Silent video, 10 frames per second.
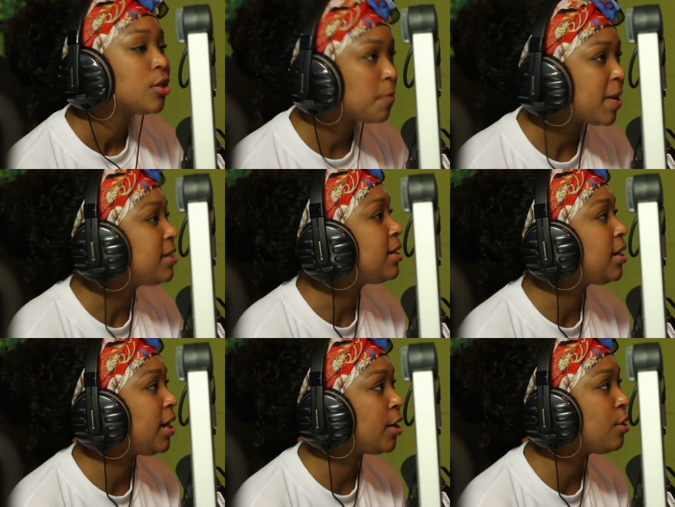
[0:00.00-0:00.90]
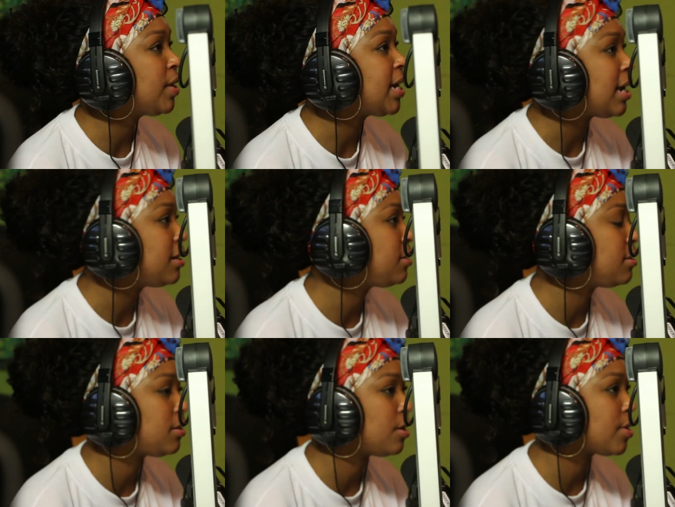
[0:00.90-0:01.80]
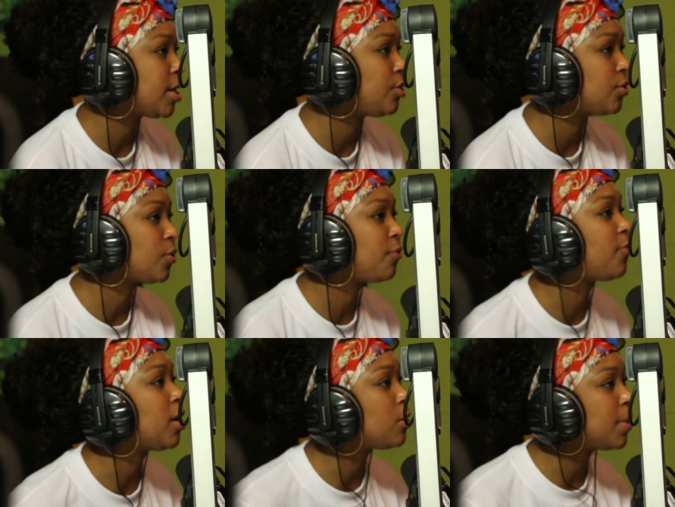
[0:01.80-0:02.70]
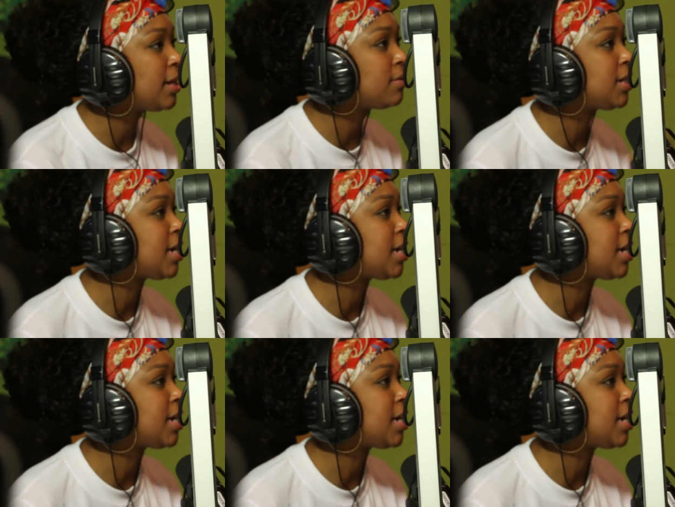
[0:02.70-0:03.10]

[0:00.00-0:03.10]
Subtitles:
So basically, in a reality series, you're sort of following the